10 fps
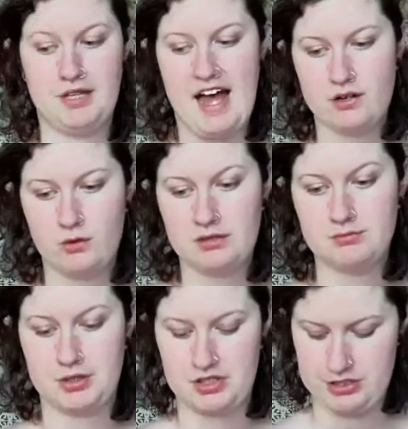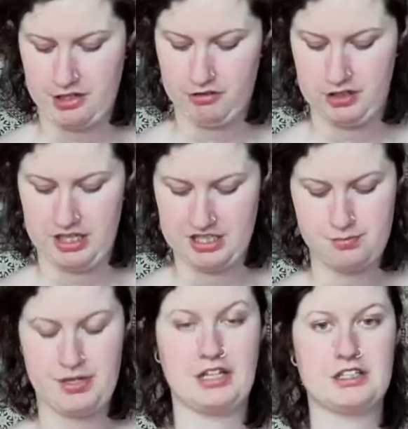black one because I
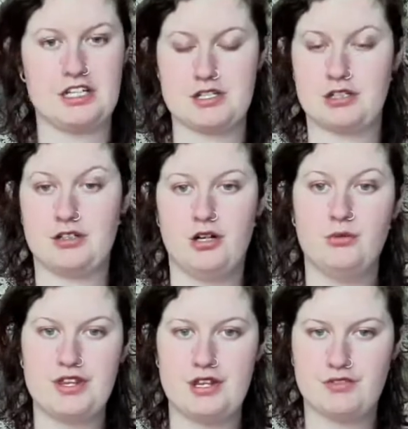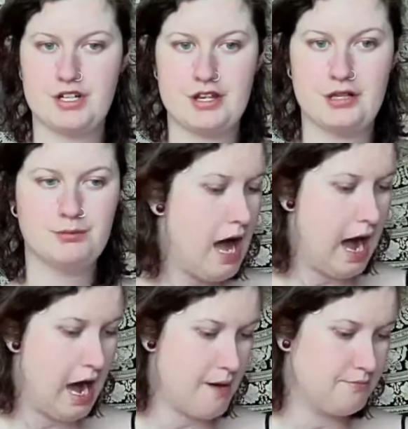realized pink doesn't go with everything.
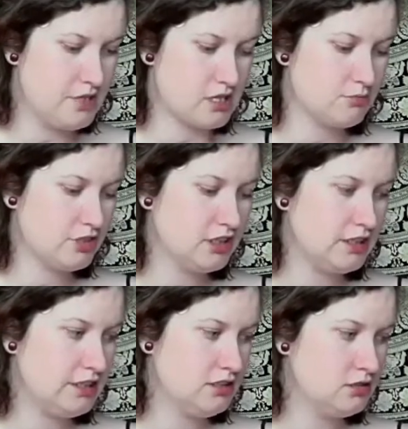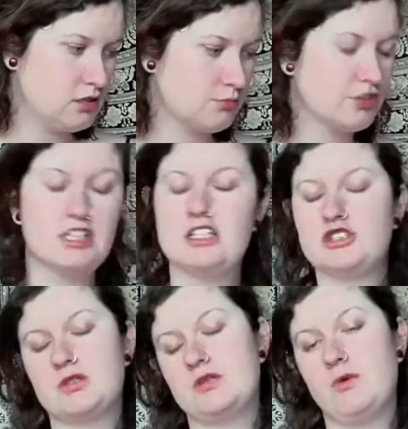And I'm really
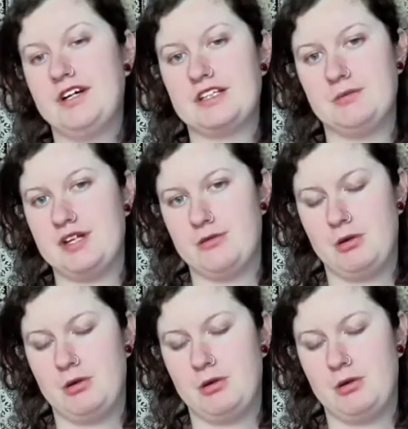enjoying wearing them at the